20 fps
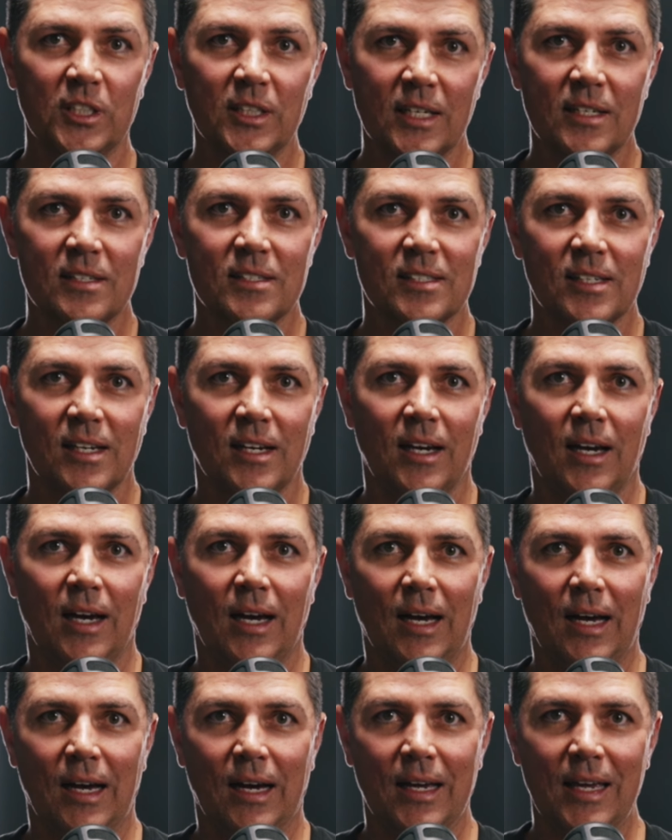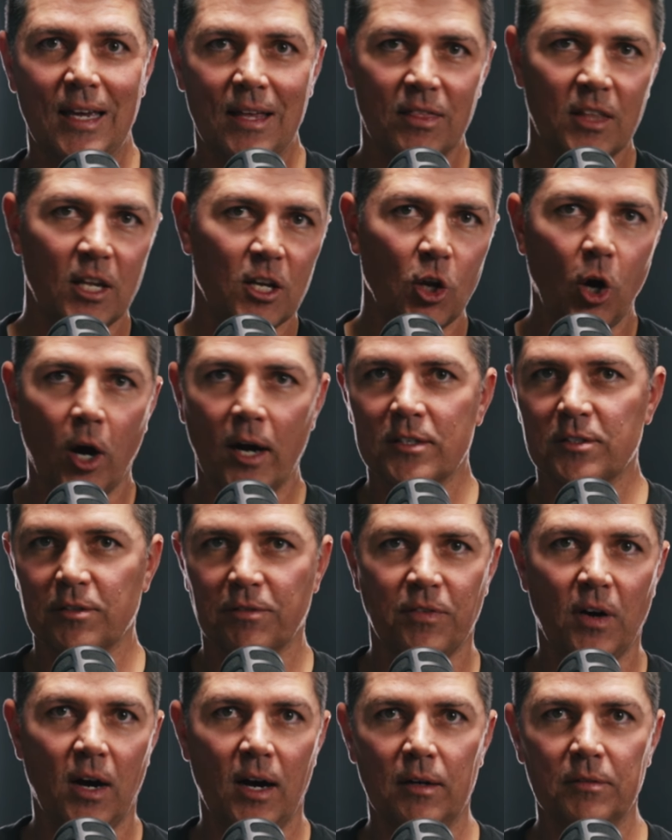this are in the 9 to
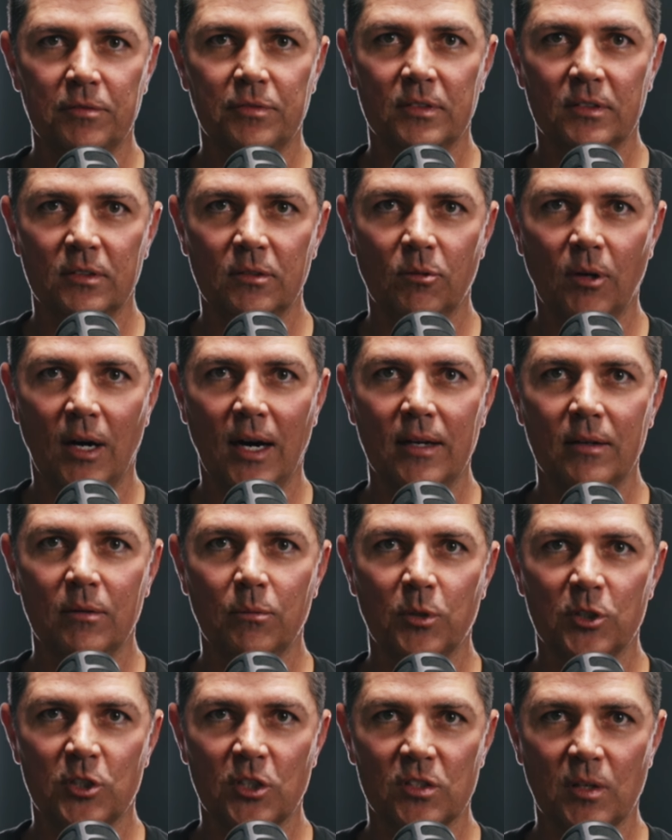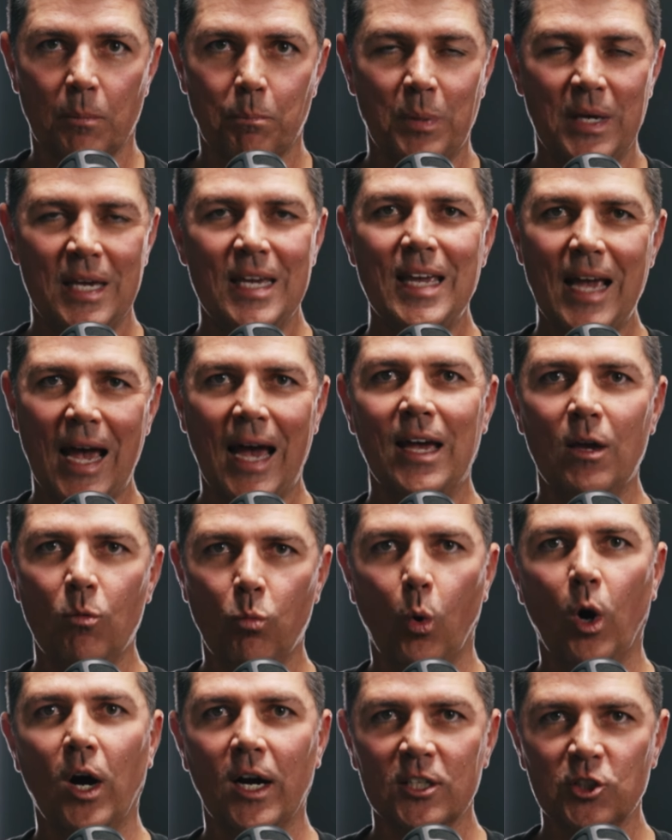5, right? Which is a
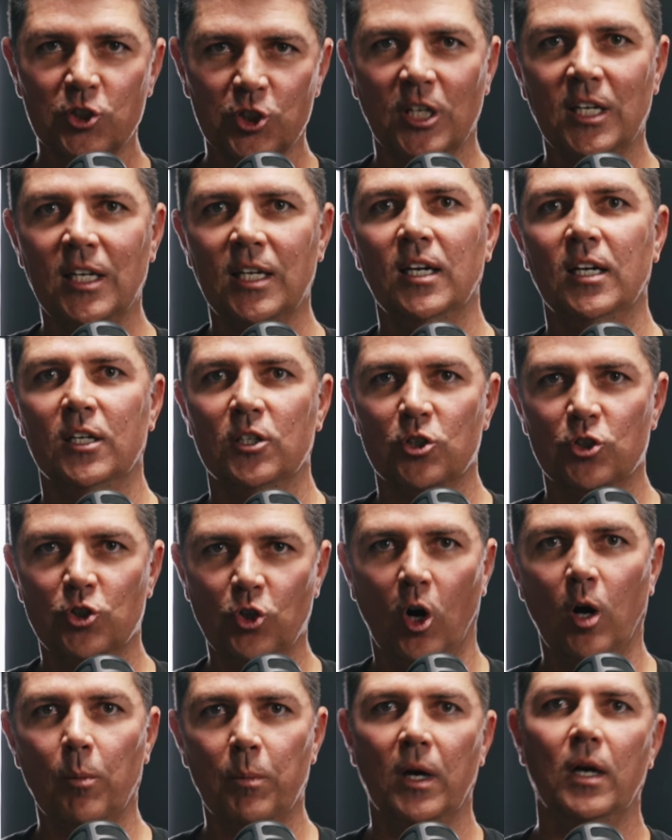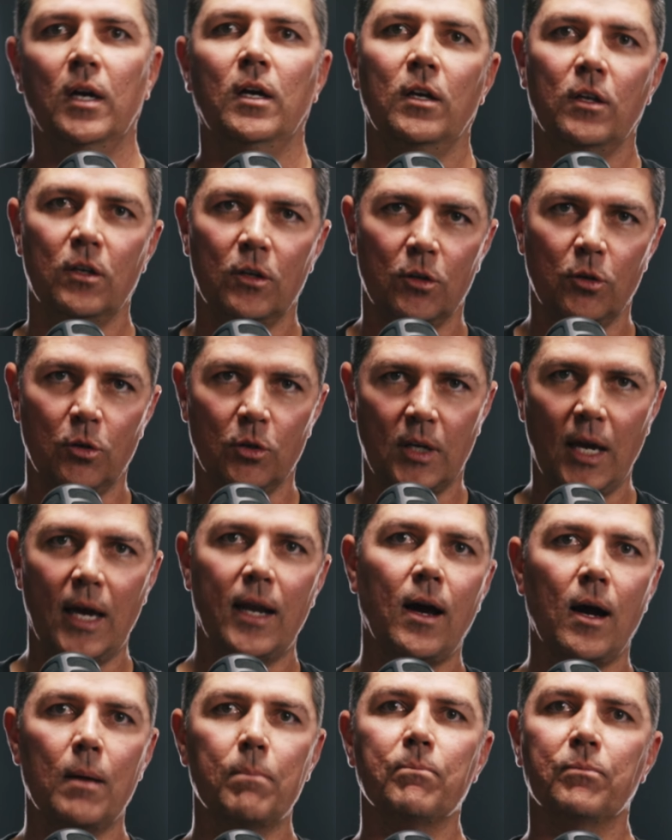PAYG job. You get
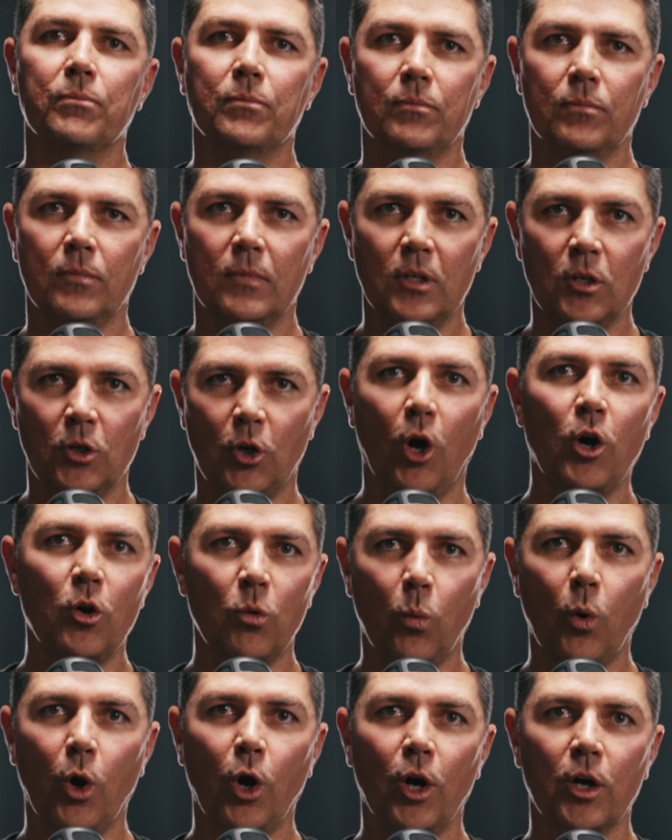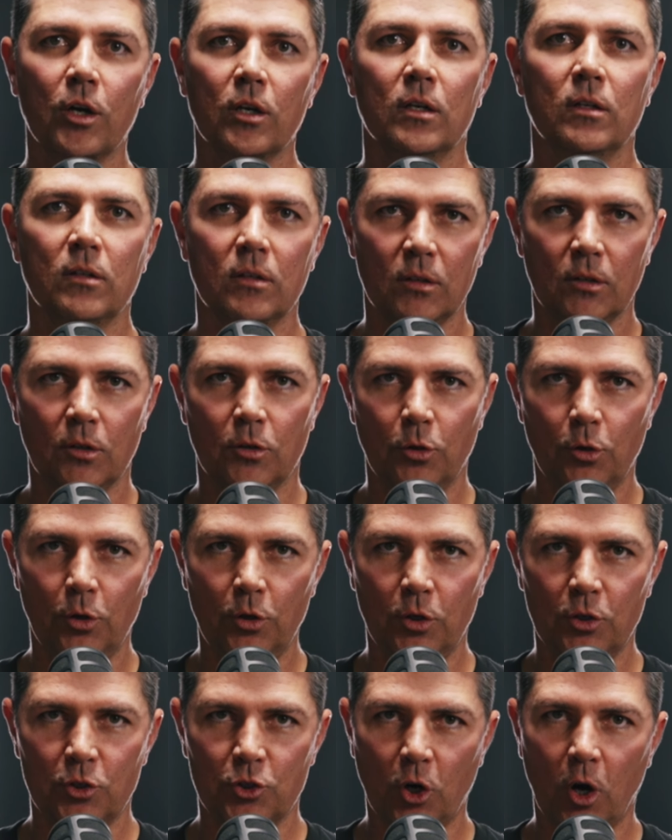up, you go to work, you do
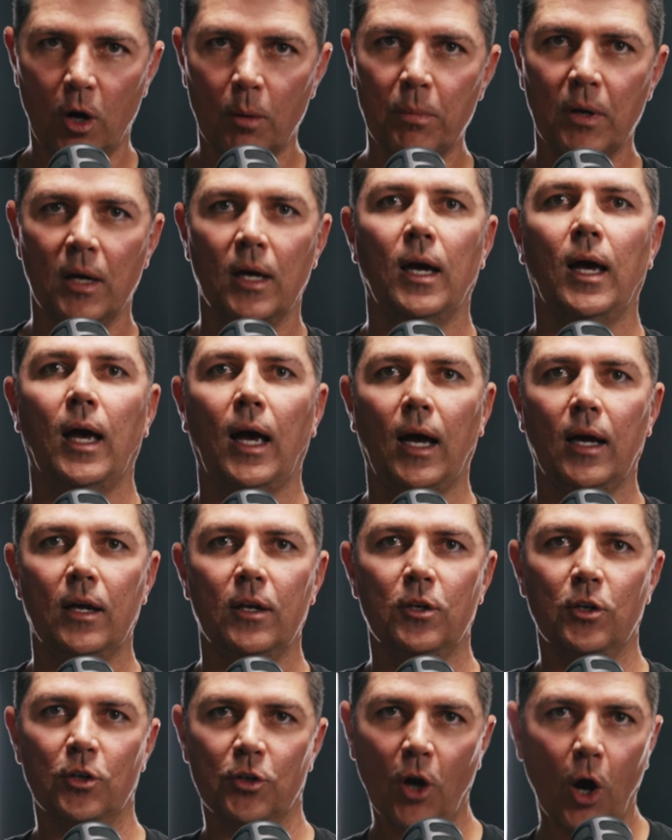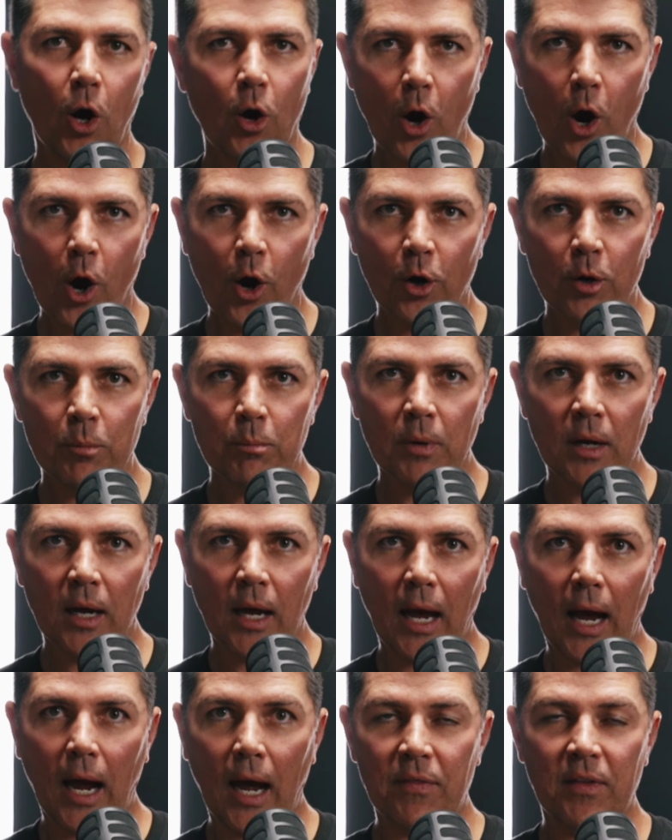your job, you go home,
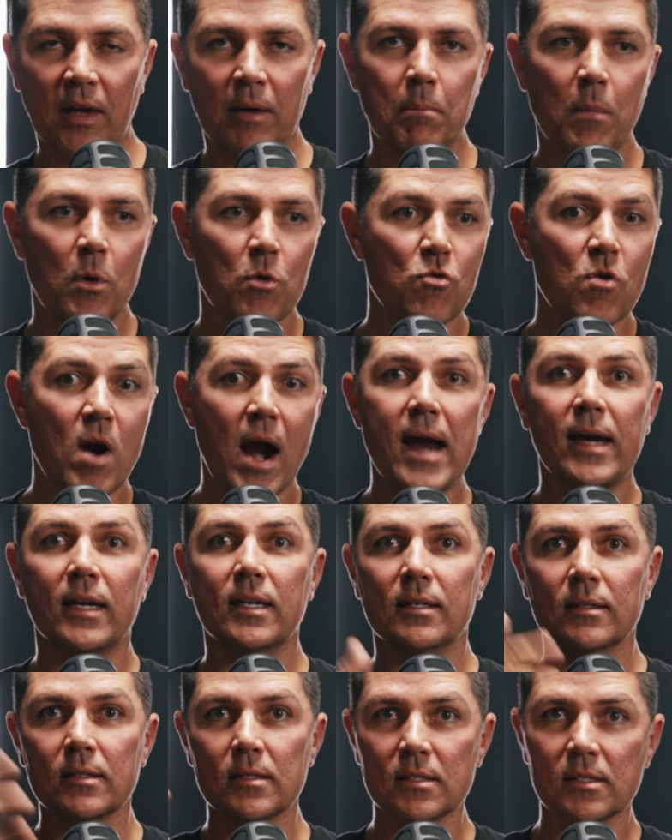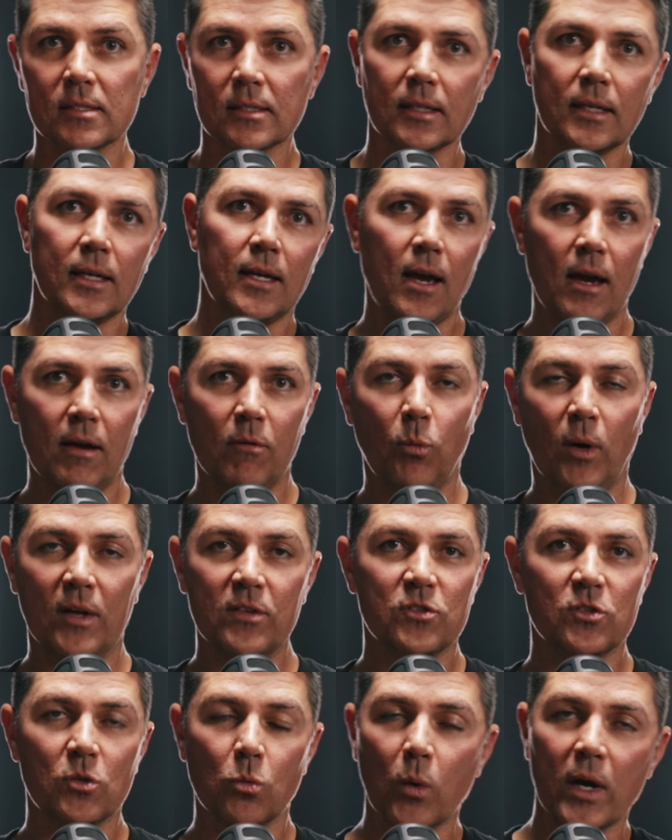and then miraculously
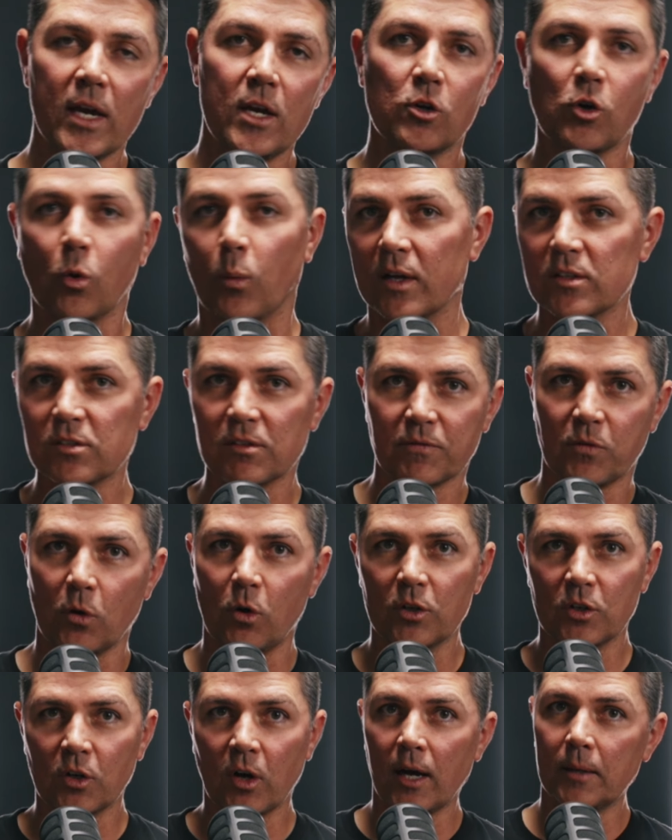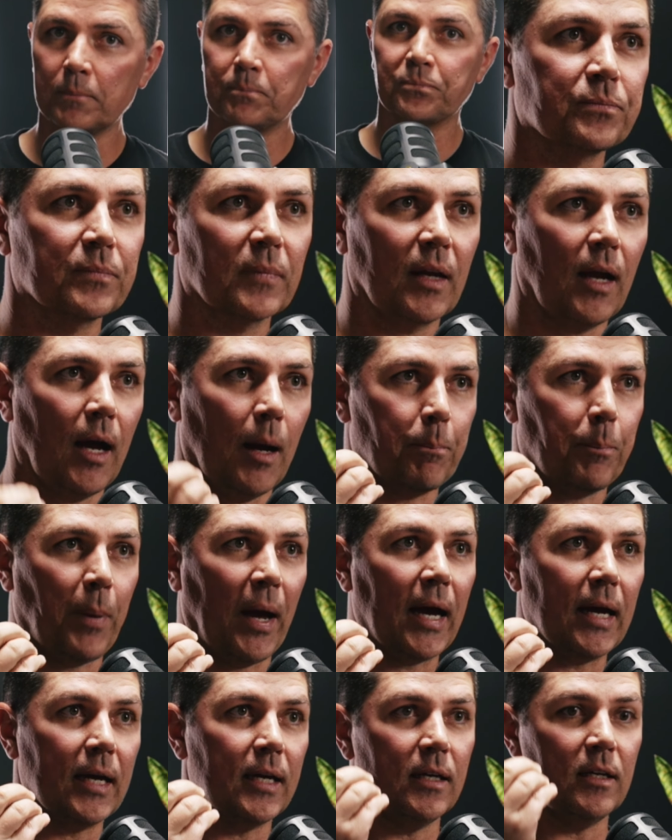once a week or once a fortnight, a
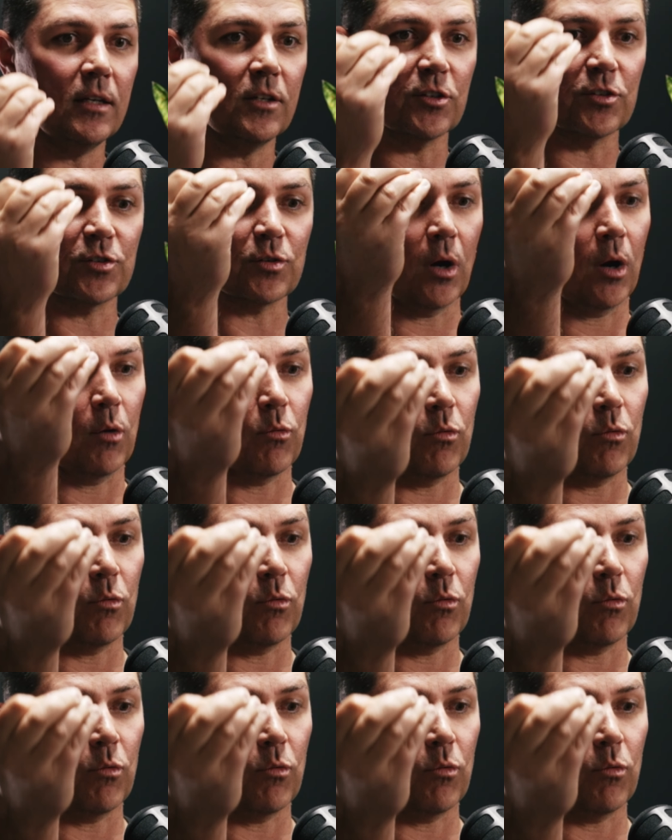pay just